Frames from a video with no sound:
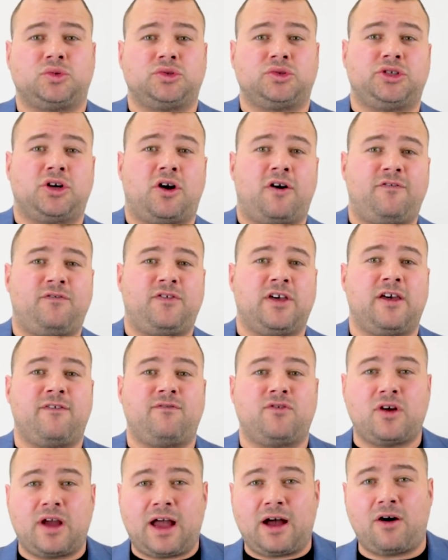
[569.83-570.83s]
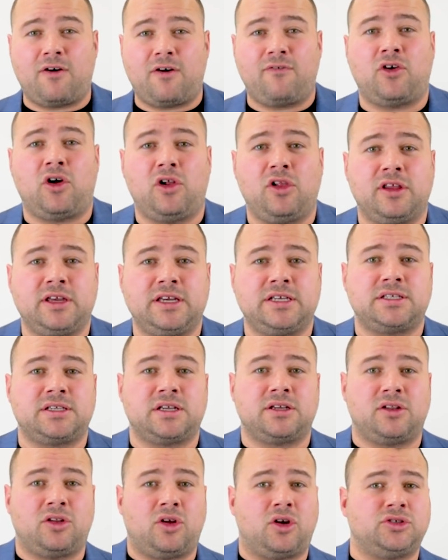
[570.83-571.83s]
was your favourite out of all these
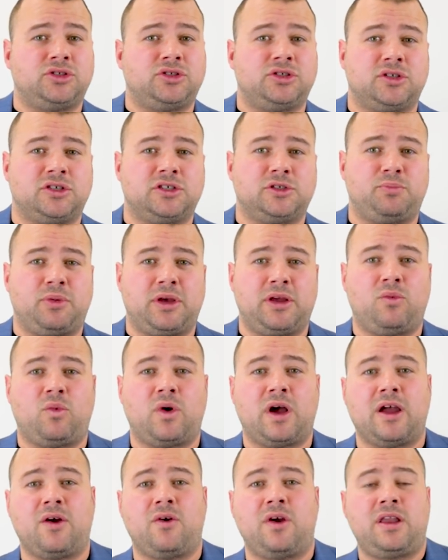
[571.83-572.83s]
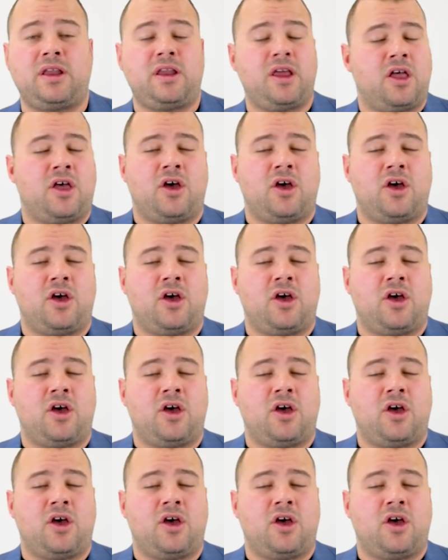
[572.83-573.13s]
that Lord Sugar's been wearing?